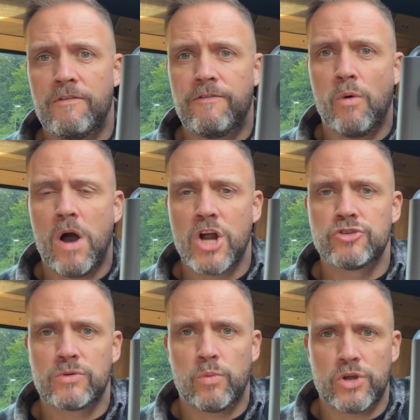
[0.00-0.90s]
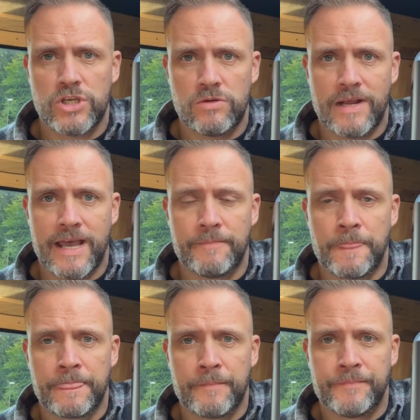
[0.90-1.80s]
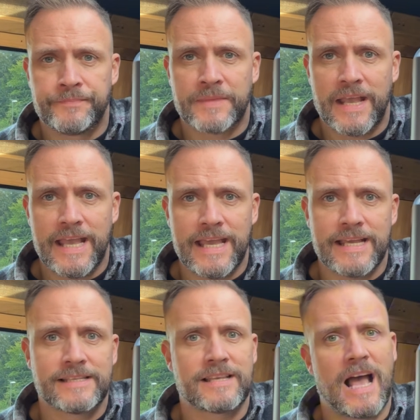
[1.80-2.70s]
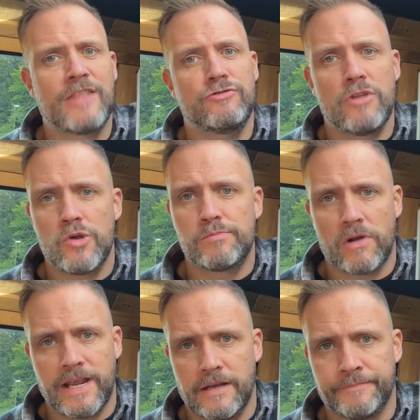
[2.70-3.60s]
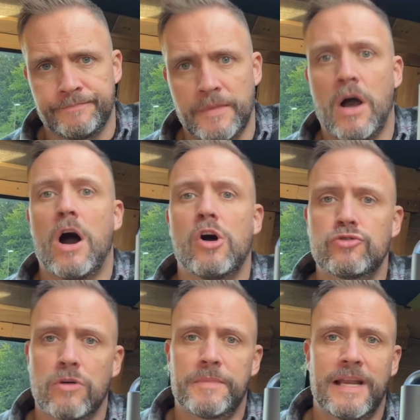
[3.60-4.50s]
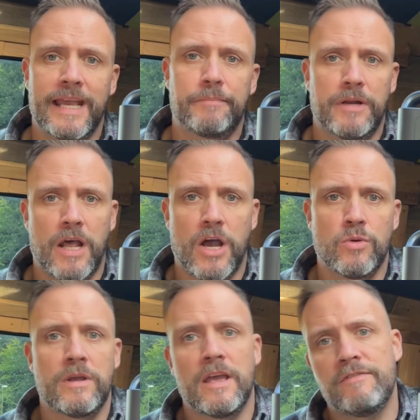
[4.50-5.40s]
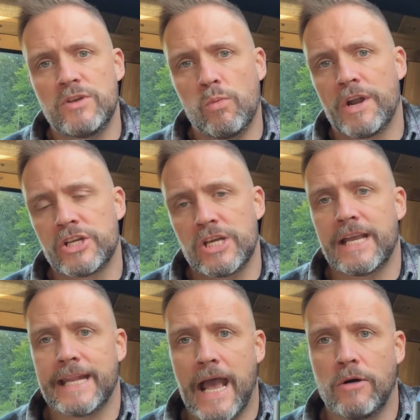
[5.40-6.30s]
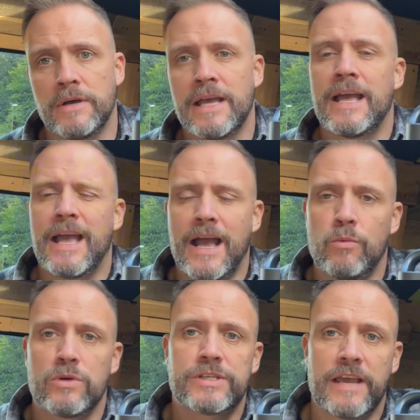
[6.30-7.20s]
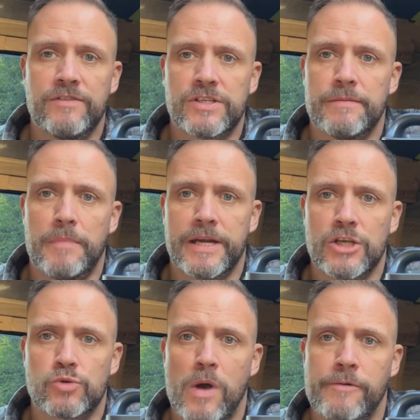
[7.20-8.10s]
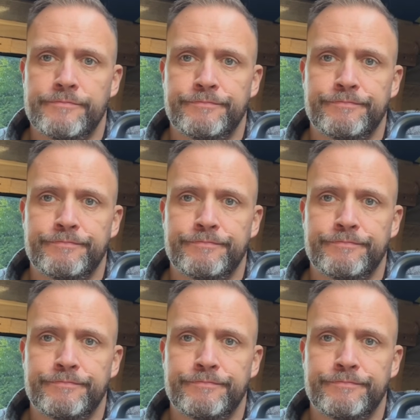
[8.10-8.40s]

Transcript: 400 watt unit is a no-brainer. I'll drop the link below if you want to check it out, and we'll save you some money as well.